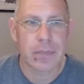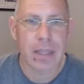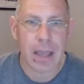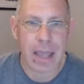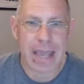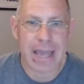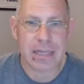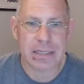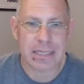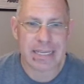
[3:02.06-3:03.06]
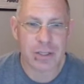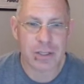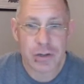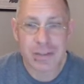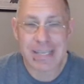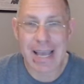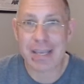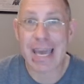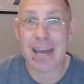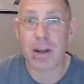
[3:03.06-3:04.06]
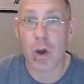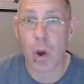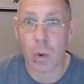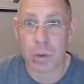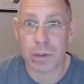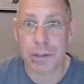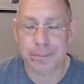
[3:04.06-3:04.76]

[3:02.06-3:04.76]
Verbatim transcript: And it turns out he had a cold.